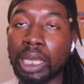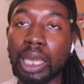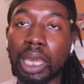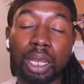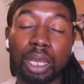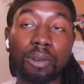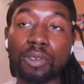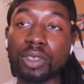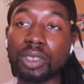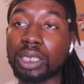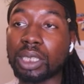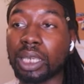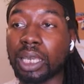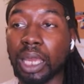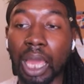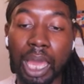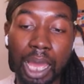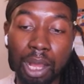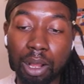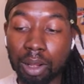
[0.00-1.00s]
and obviously
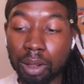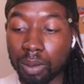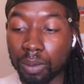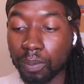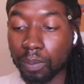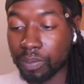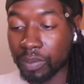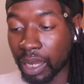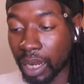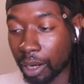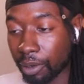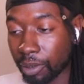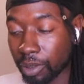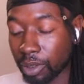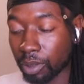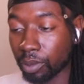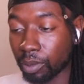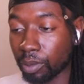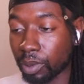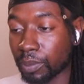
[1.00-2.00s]
how
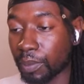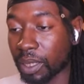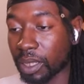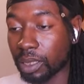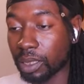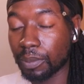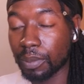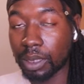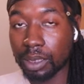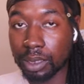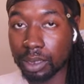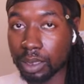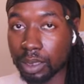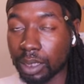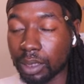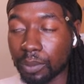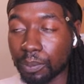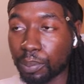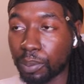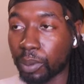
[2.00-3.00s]
Naruto was meant to be the
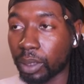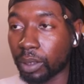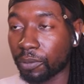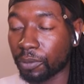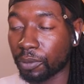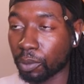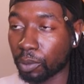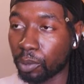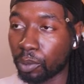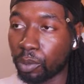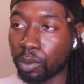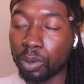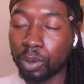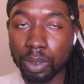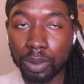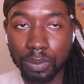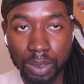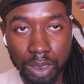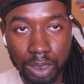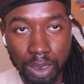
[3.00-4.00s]
center point for all
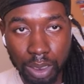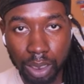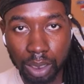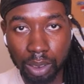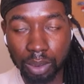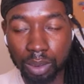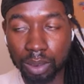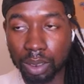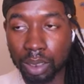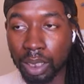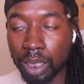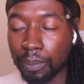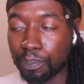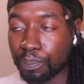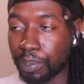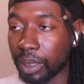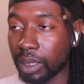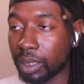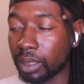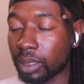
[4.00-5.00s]
of the tailed
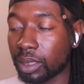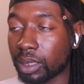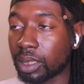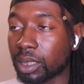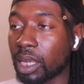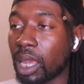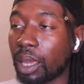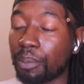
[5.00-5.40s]
beasts.